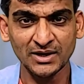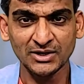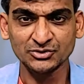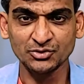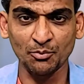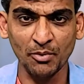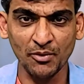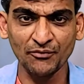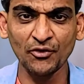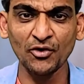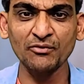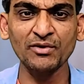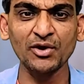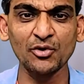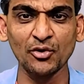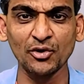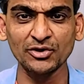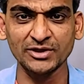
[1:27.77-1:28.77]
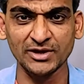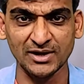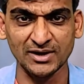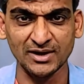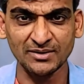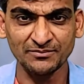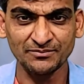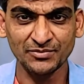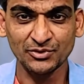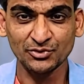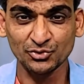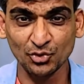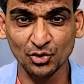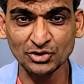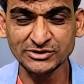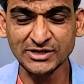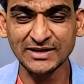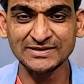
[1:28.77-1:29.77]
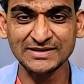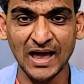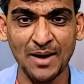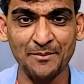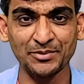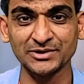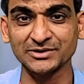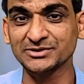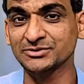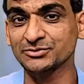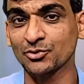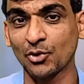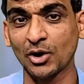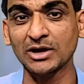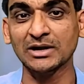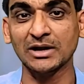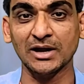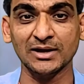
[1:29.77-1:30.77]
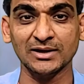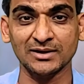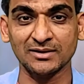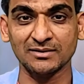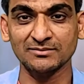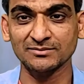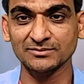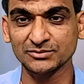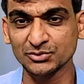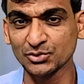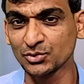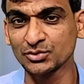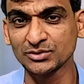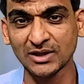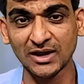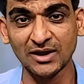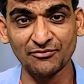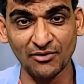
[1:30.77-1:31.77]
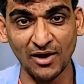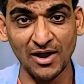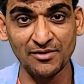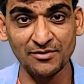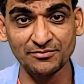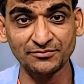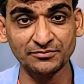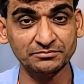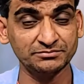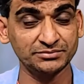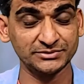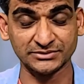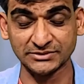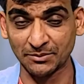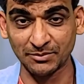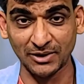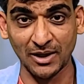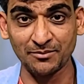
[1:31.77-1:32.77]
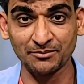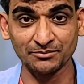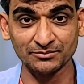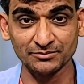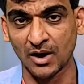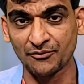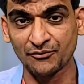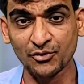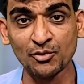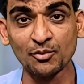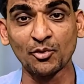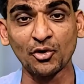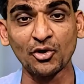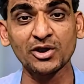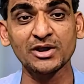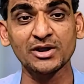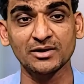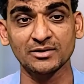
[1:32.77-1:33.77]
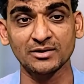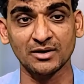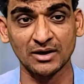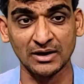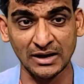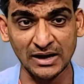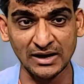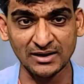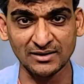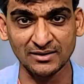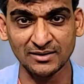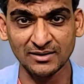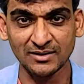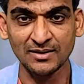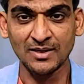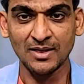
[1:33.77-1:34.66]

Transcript: So before we go there, those things happens quite later, 2, 3, 5, sometime a few more years later.